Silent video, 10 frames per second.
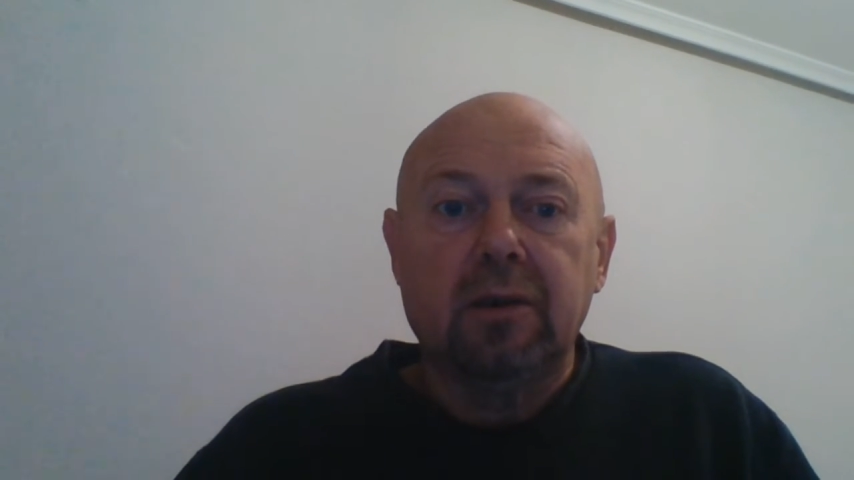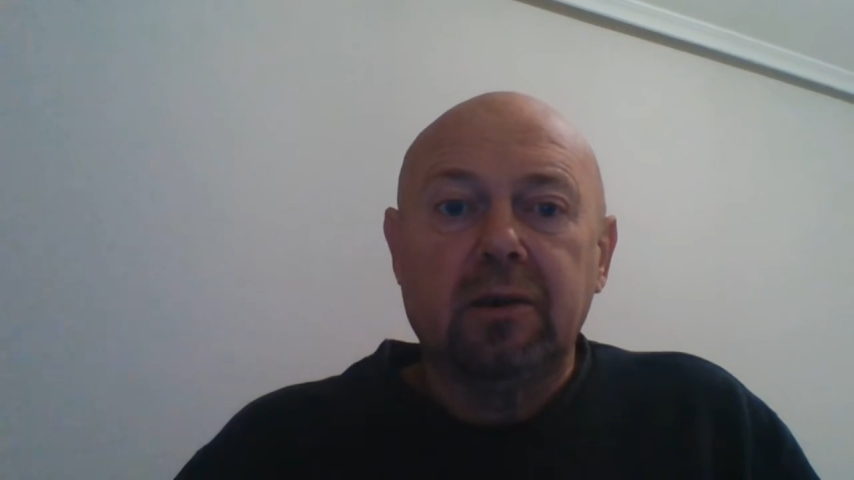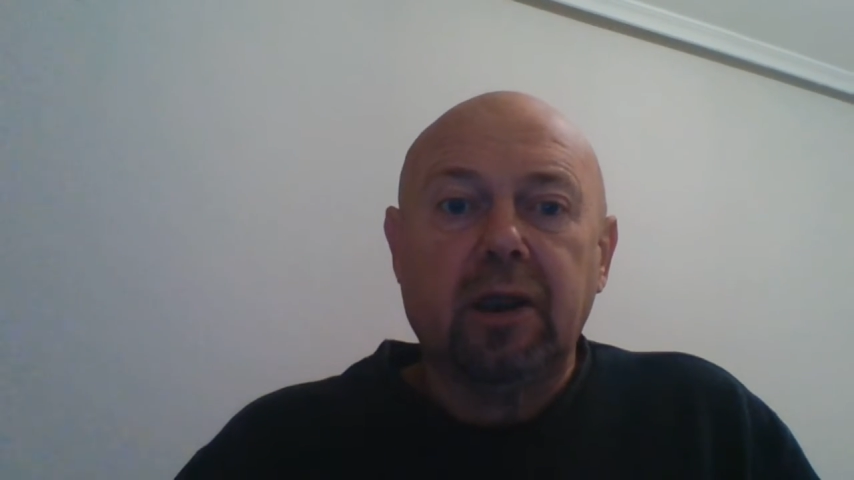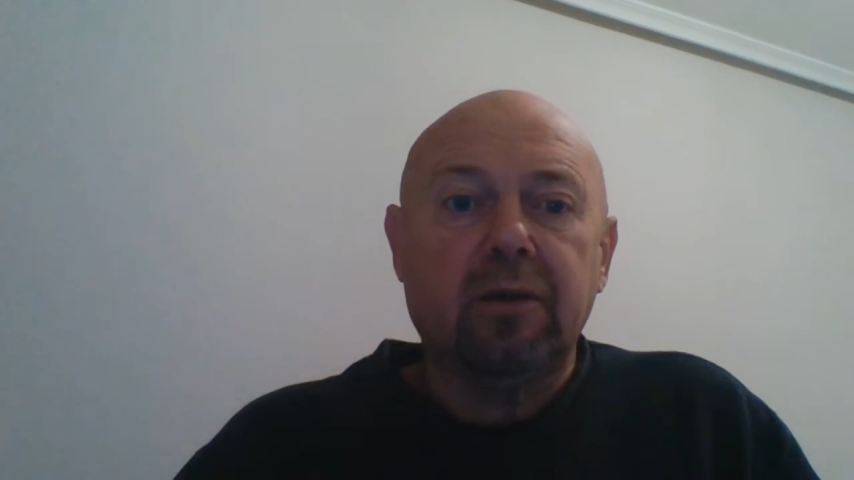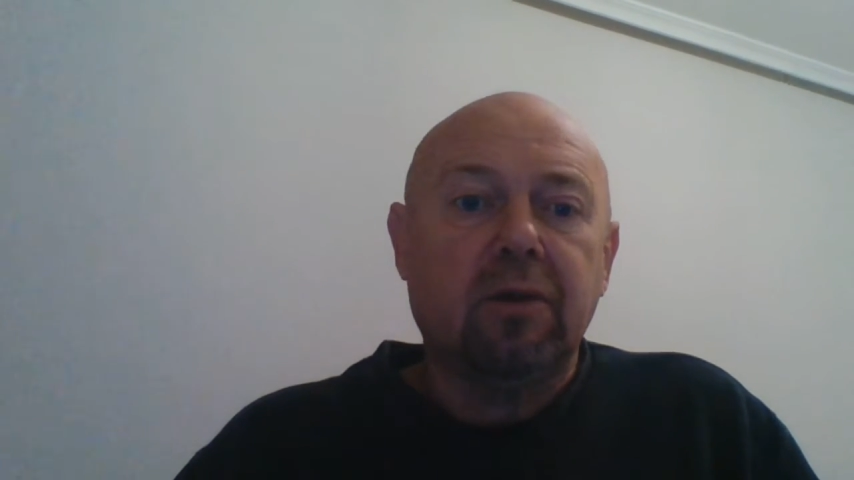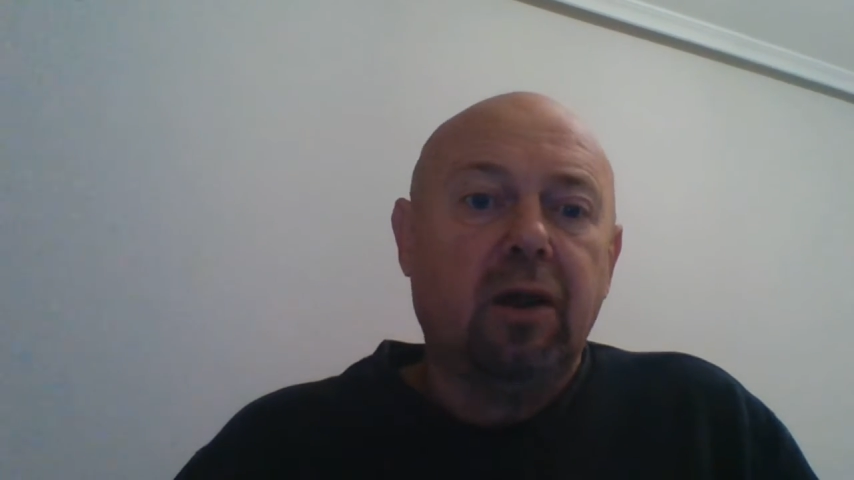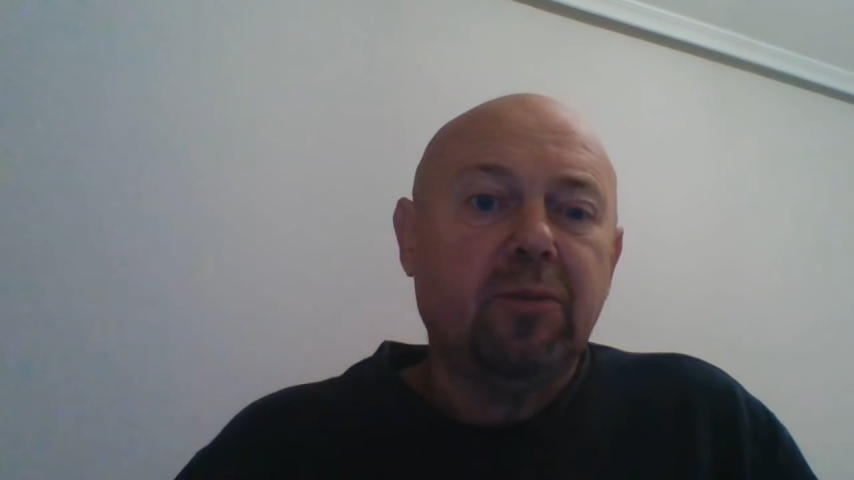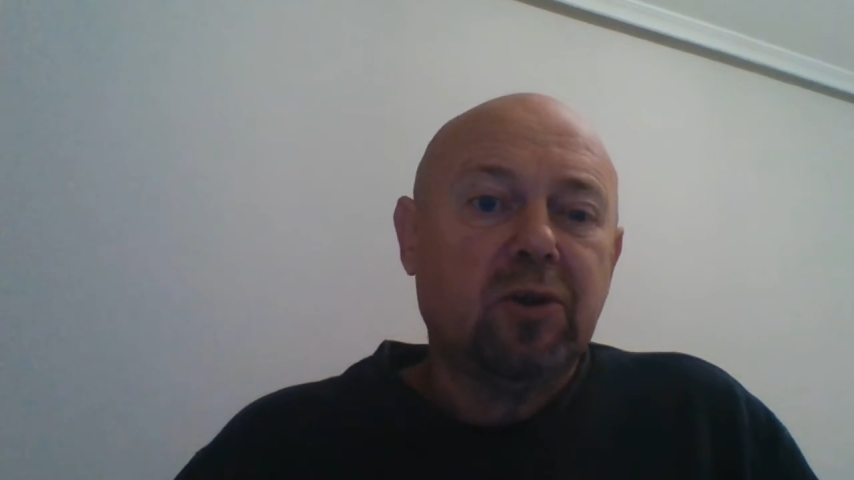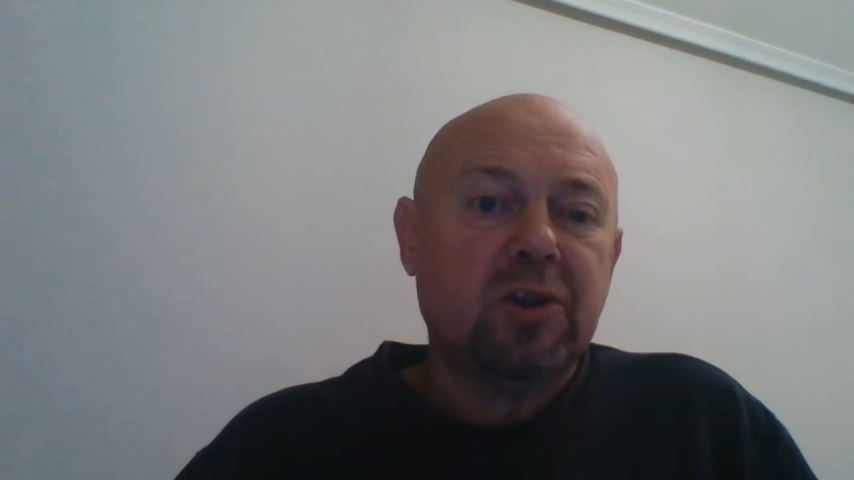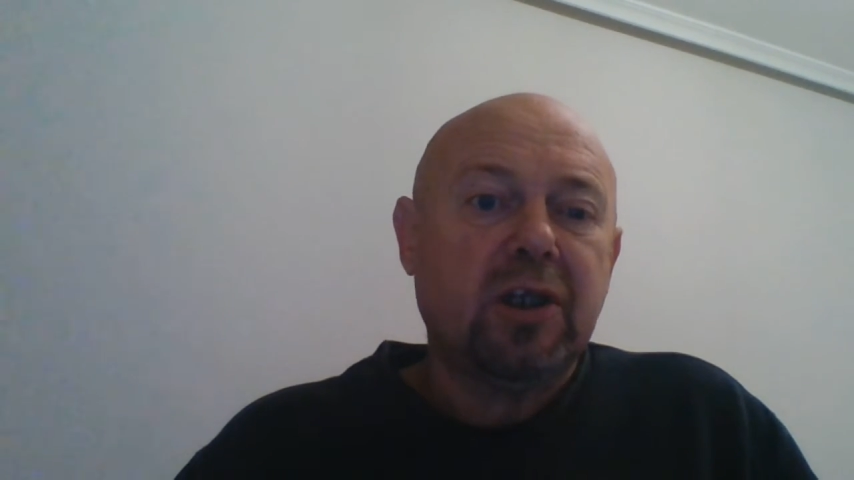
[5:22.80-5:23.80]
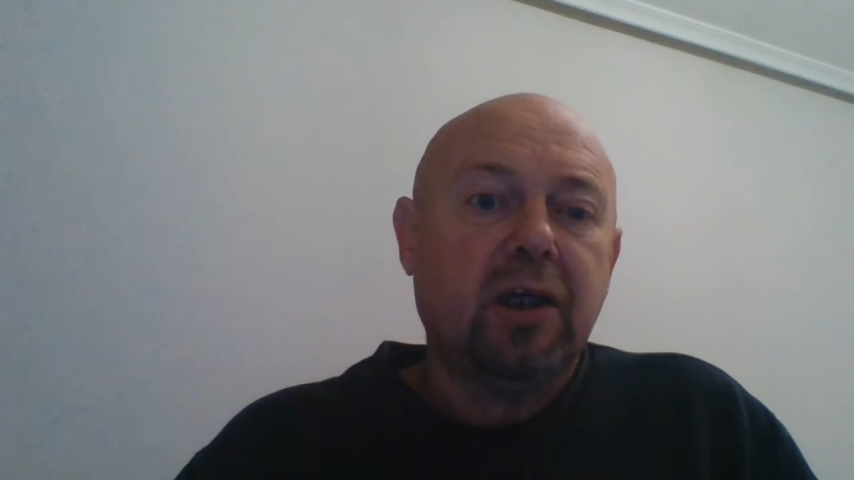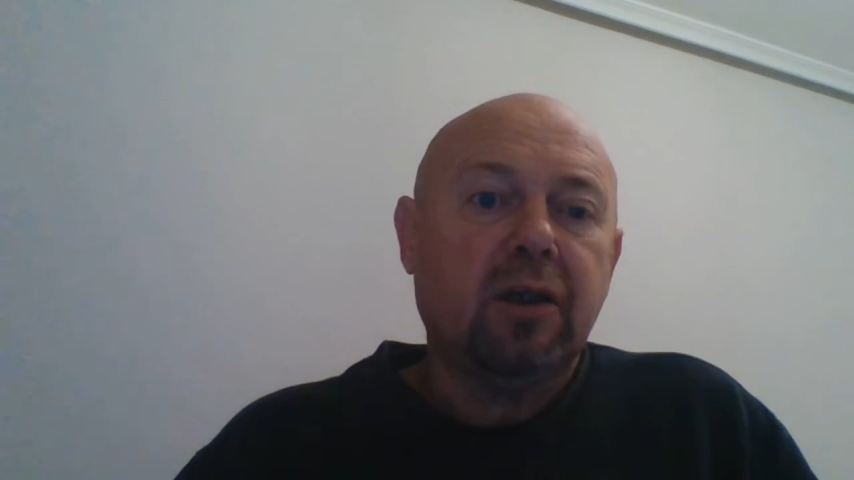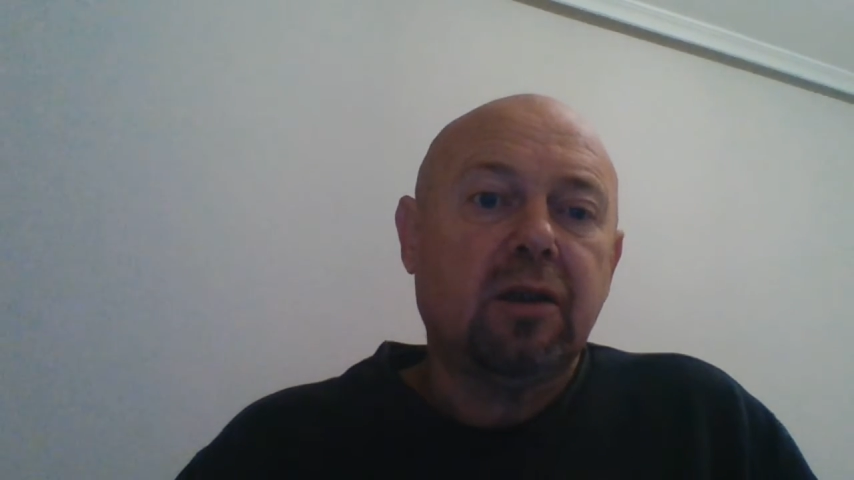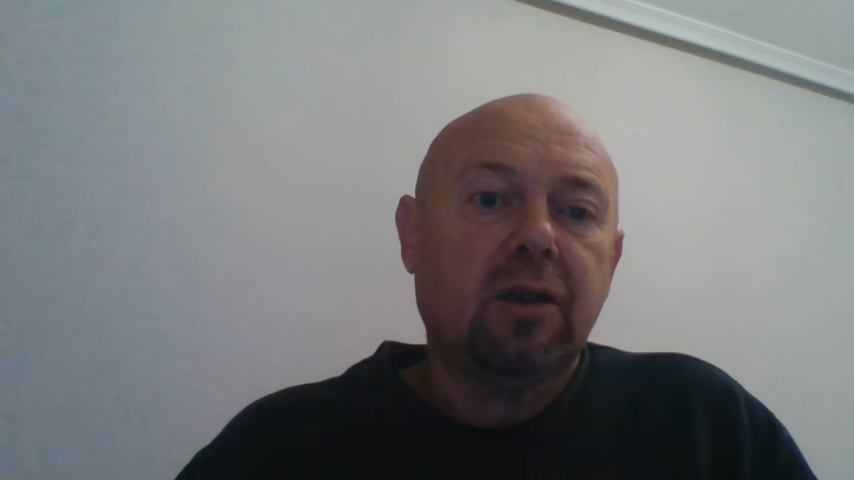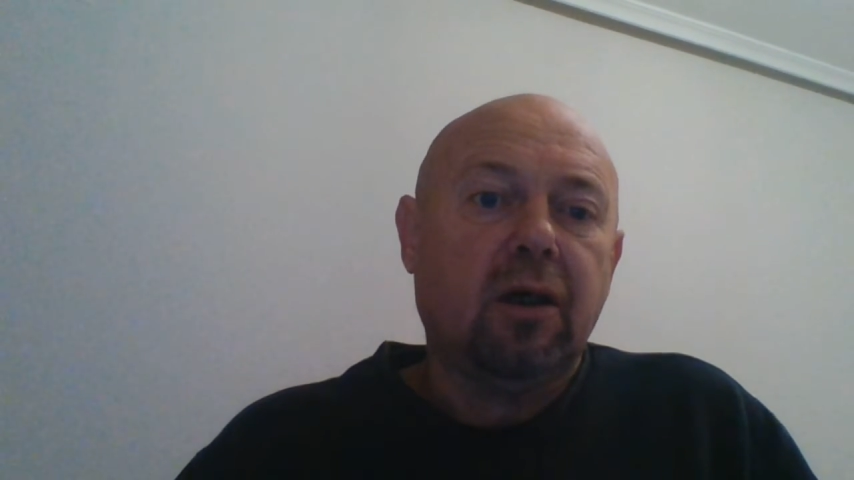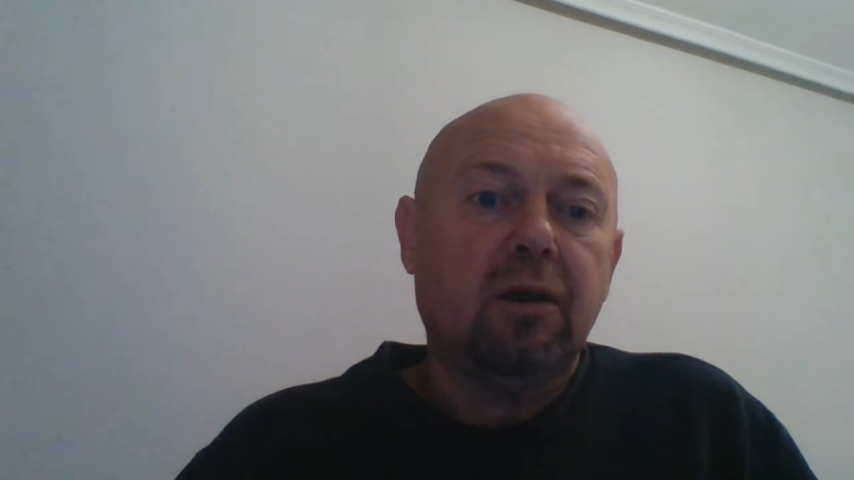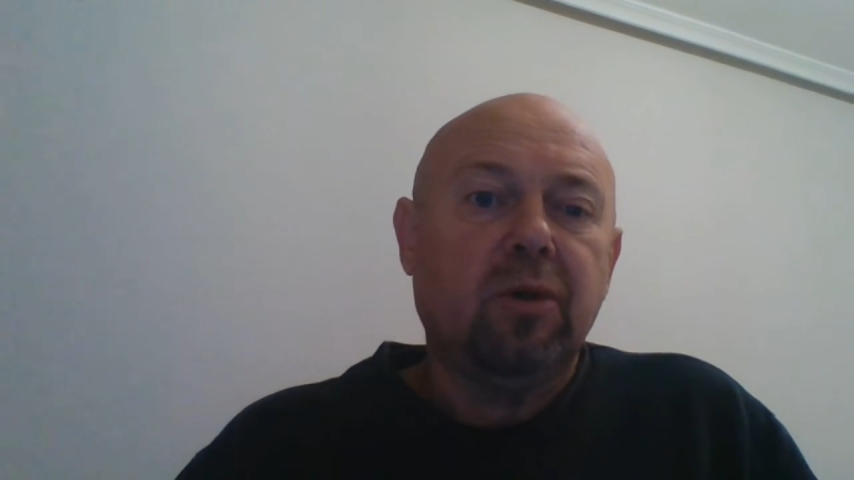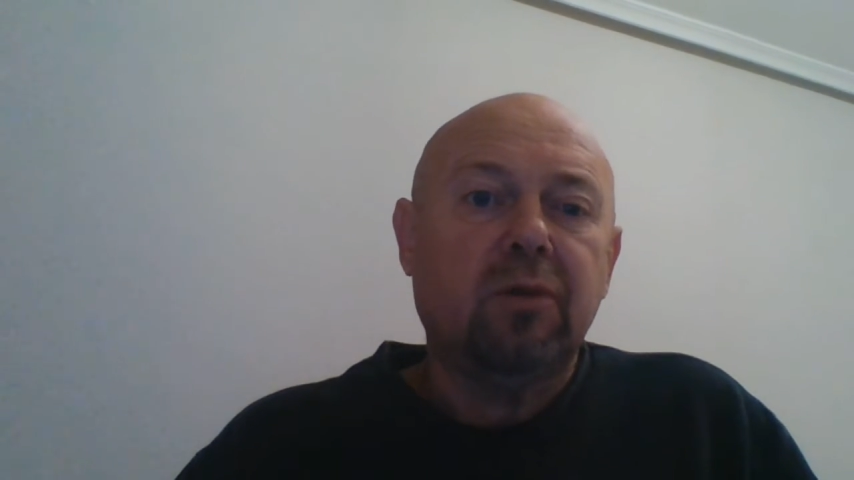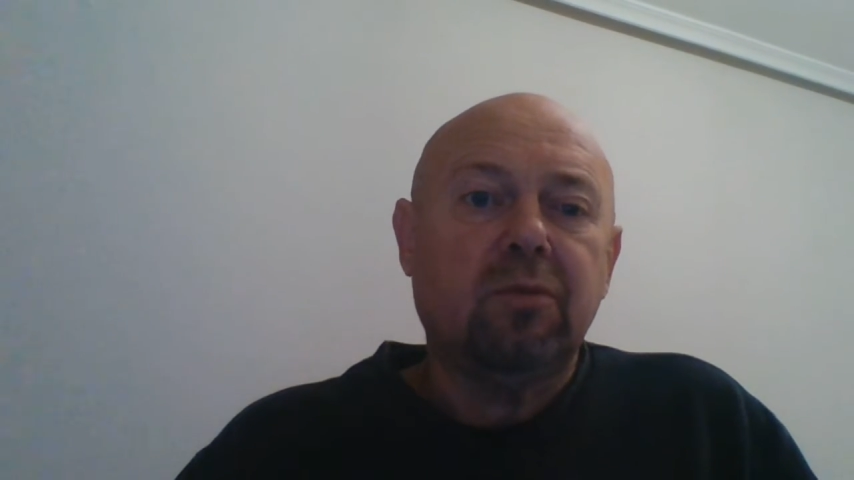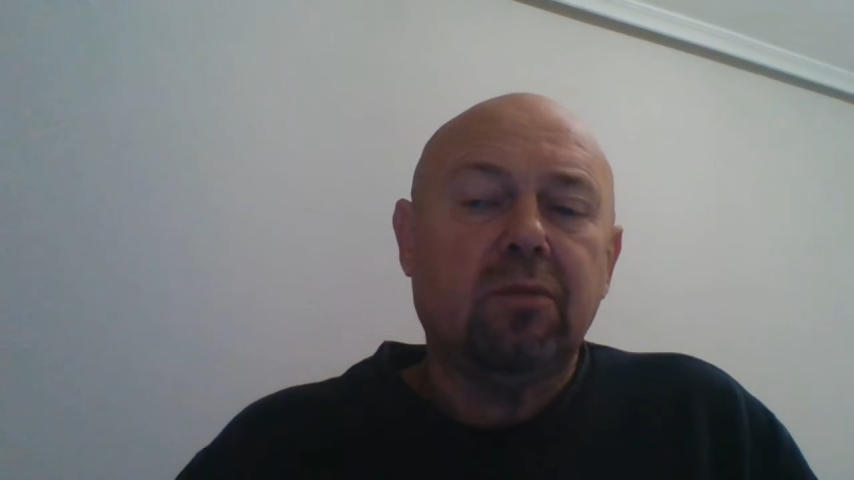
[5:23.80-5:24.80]
Now, I'm not saying that I
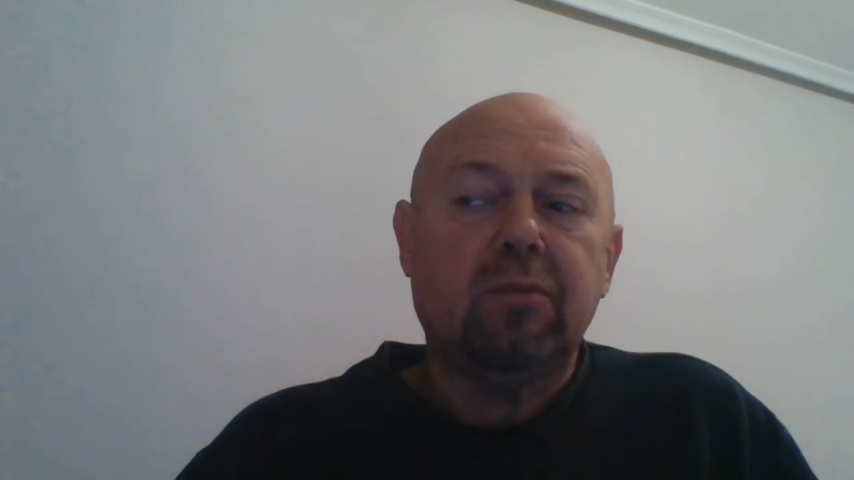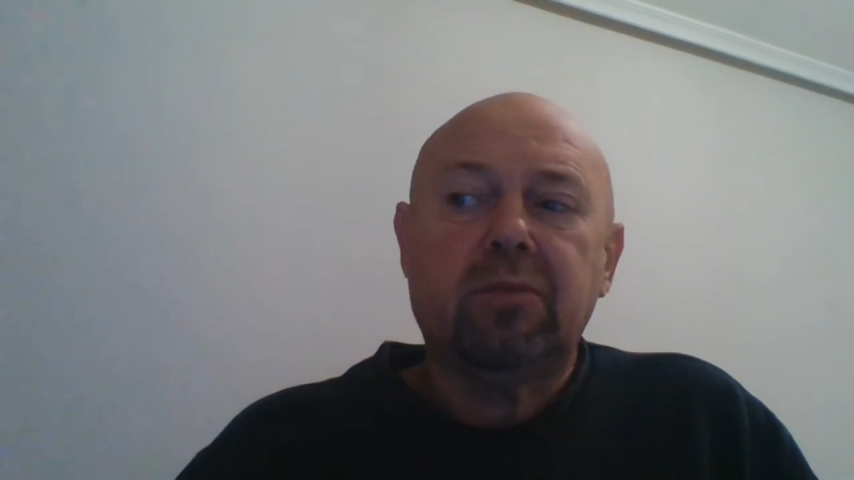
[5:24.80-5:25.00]
won't